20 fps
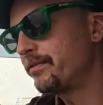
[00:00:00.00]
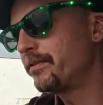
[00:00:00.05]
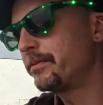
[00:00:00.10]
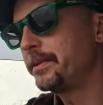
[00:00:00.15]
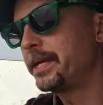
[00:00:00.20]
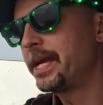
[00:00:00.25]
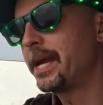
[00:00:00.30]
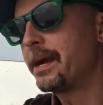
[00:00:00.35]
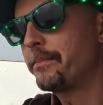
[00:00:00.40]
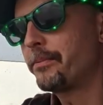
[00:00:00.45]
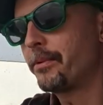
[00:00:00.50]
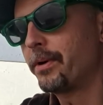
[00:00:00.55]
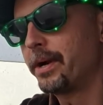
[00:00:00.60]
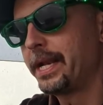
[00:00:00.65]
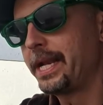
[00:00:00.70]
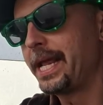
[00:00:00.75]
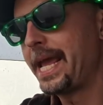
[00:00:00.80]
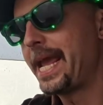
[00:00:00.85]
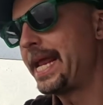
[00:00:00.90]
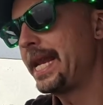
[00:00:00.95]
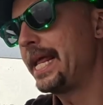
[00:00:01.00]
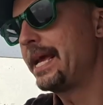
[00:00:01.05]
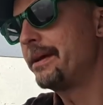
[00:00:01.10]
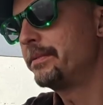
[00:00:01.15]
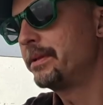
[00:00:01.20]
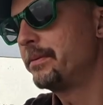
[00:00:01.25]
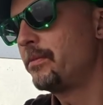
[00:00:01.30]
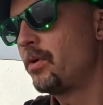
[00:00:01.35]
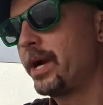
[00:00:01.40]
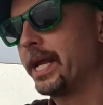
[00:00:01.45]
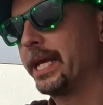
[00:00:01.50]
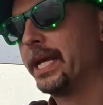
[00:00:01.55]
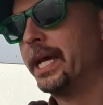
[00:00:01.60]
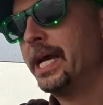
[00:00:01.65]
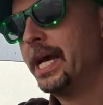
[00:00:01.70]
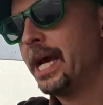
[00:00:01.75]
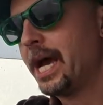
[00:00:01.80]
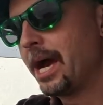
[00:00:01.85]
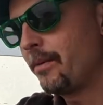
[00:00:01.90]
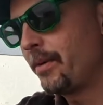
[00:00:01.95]
from the airport at 8 a.m. in the morning.
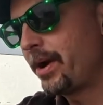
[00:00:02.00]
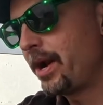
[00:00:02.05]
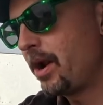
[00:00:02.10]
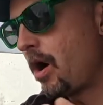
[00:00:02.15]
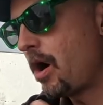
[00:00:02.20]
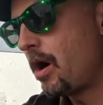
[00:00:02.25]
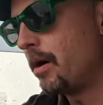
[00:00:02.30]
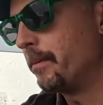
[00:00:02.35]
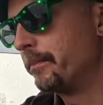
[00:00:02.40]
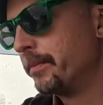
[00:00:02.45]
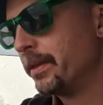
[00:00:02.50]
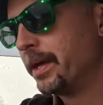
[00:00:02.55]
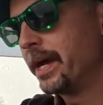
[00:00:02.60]
I went home,